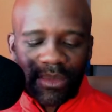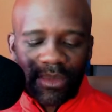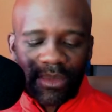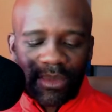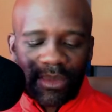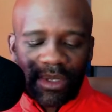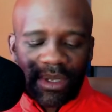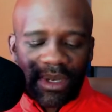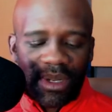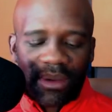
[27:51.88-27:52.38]

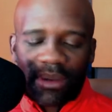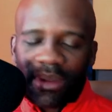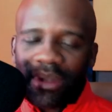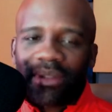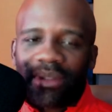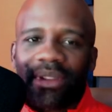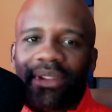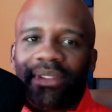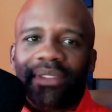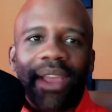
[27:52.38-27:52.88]
You know,
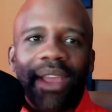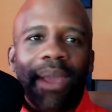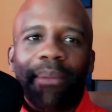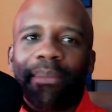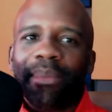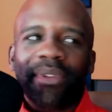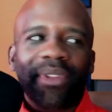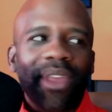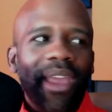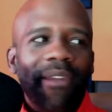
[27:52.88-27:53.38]
it, it
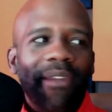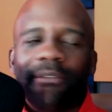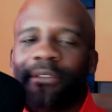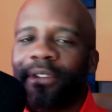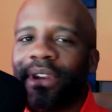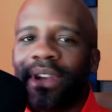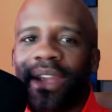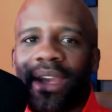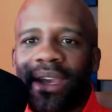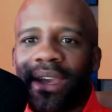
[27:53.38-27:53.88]
happens
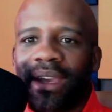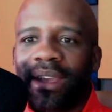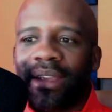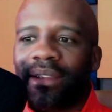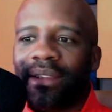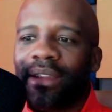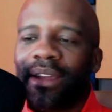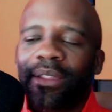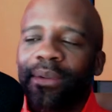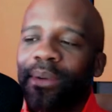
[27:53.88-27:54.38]
every
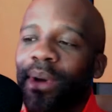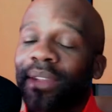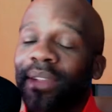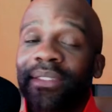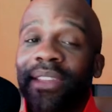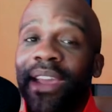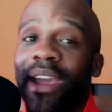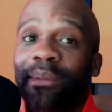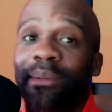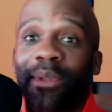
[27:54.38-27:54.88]
day. Otherwise,
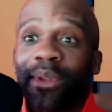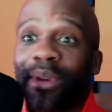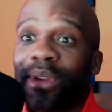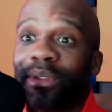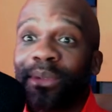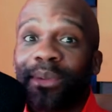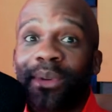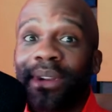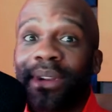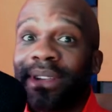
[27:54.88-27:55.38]

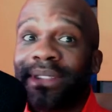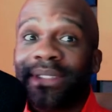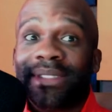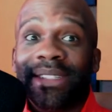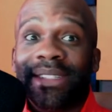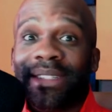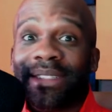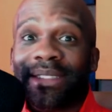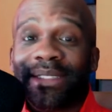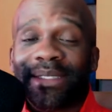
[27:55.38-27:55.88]
tabloids wouldn't
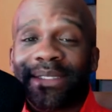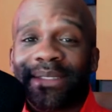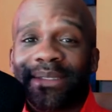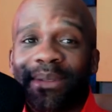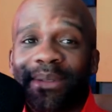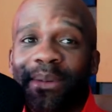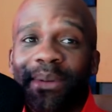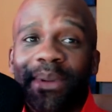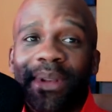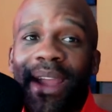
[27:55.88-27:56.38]
exist.
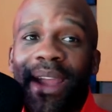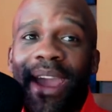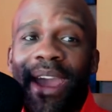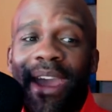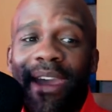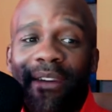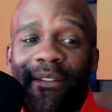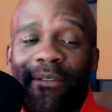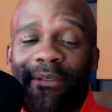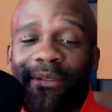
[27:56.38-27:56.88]
We wouldn't
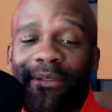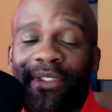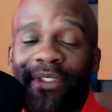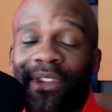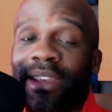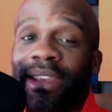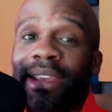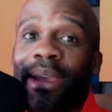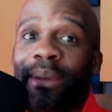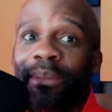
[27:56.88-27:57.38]
have
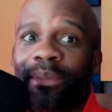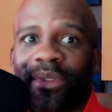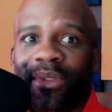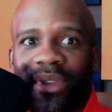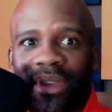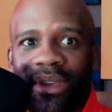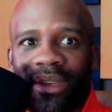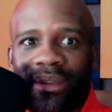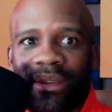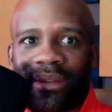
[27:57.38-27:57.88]

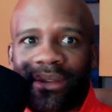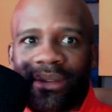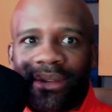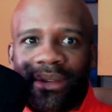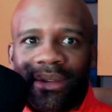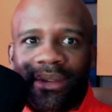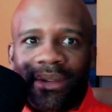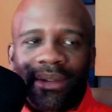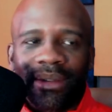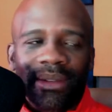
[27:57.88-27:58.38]
TMZ.
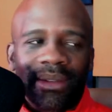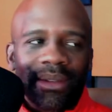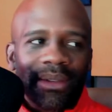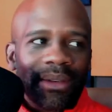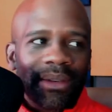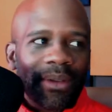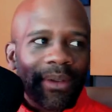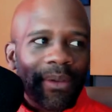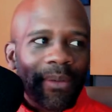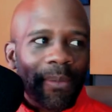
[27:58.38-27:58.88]

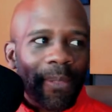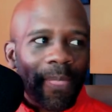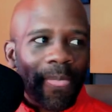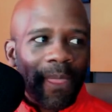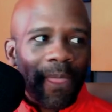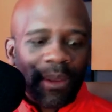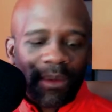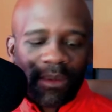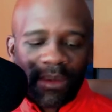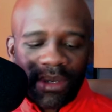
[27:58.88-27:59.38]

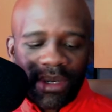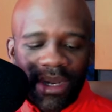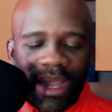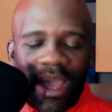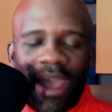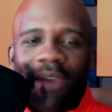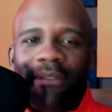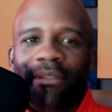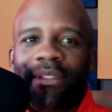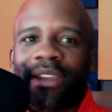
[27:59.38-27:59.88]
You wouldn't
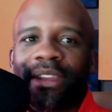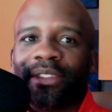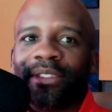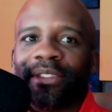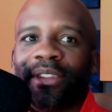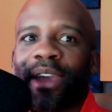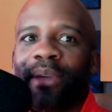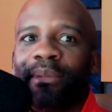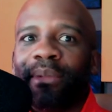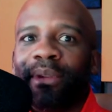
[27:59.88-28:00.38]
have the
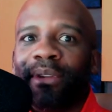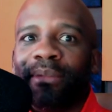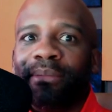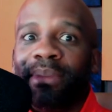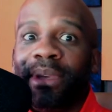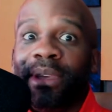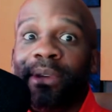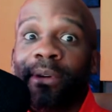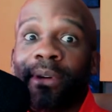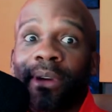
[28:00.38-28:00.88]
excitement of
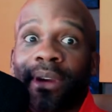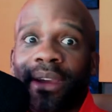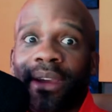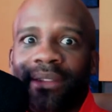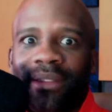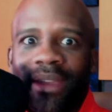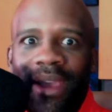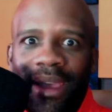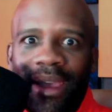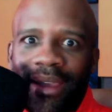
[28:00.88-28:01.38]
Bjork
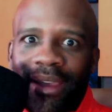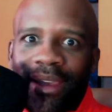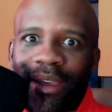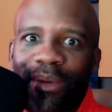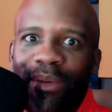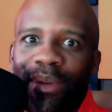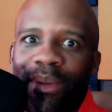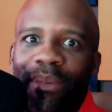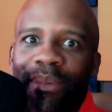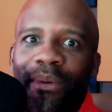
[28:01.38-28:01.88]
attacking
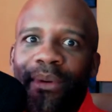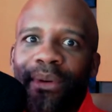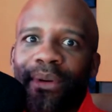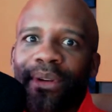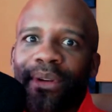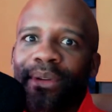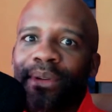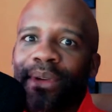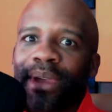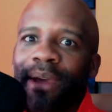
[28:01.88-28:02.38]
a
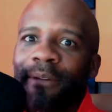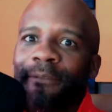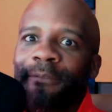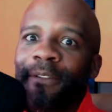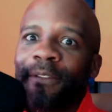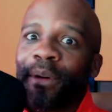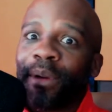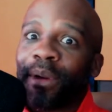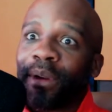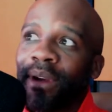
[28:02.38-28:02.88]
reporter who kept
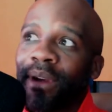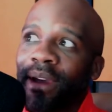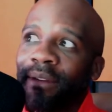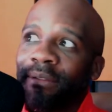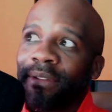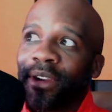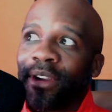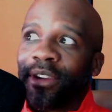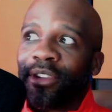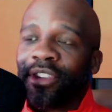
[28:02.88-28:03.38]

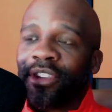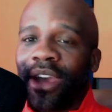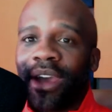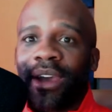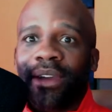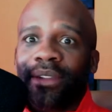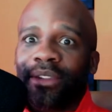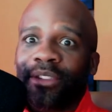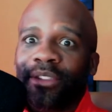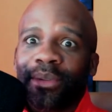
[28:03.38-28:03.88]
photographing her
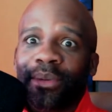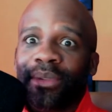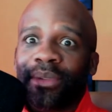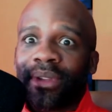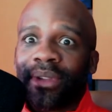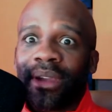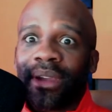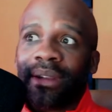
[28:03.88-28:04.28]
child, and she was like,